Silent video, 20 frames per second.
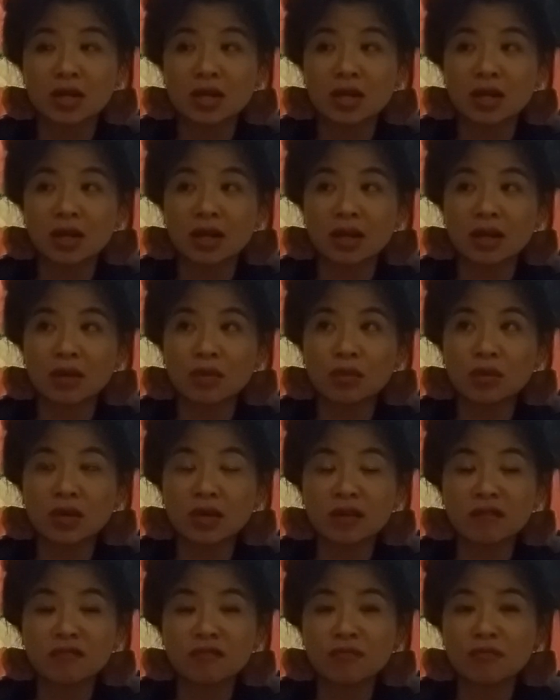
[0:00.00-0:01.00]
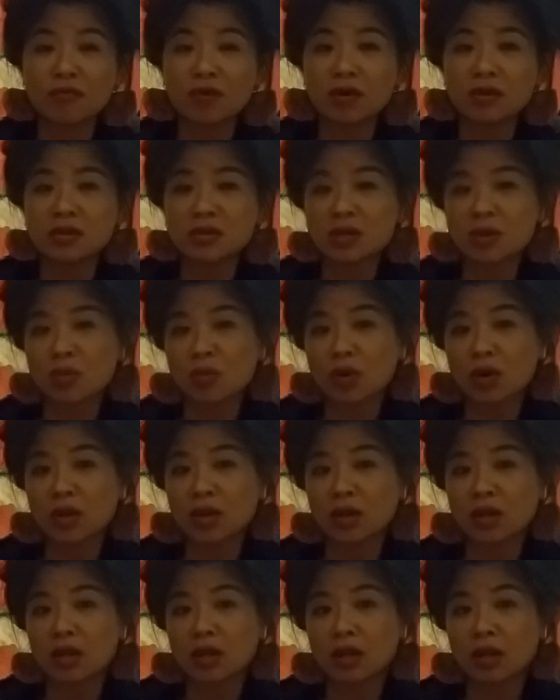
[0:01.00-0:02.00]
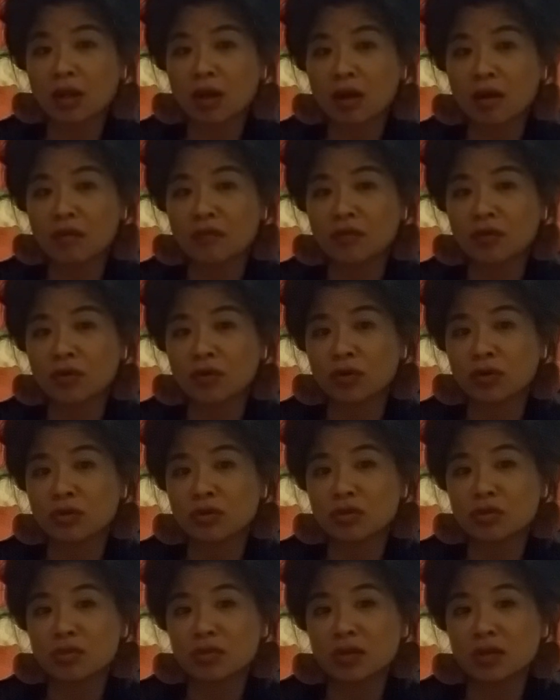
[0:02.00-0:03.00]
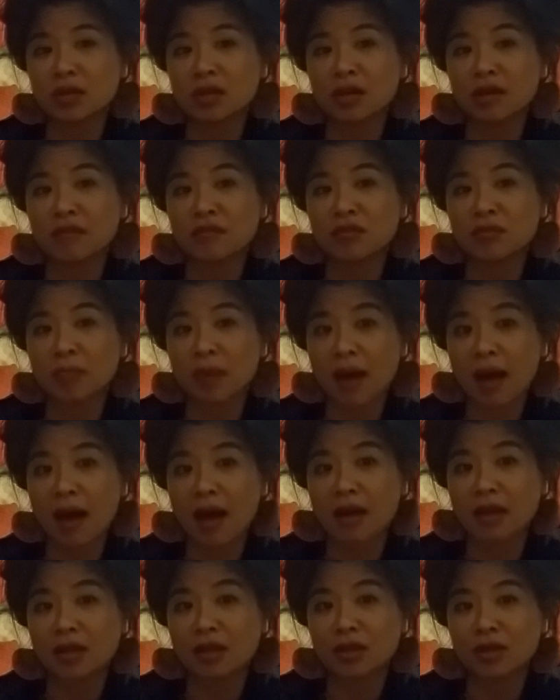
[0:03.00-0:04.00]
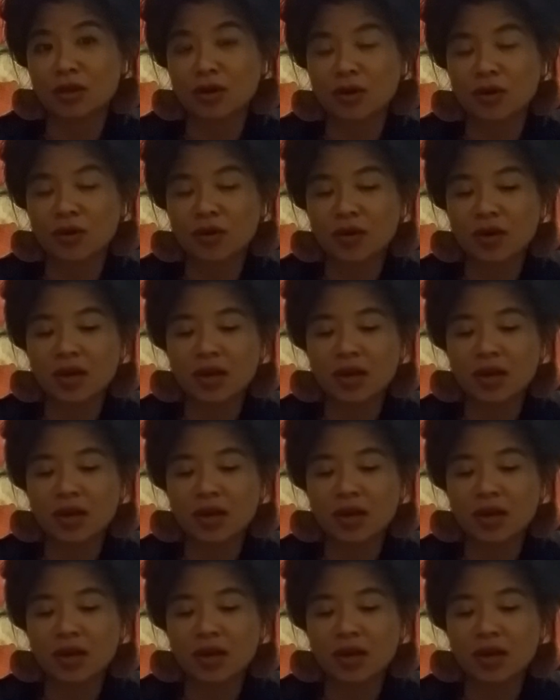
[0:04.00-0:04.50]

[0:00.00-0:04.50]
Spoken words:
Like, we give someone love in order to be loved back, you know.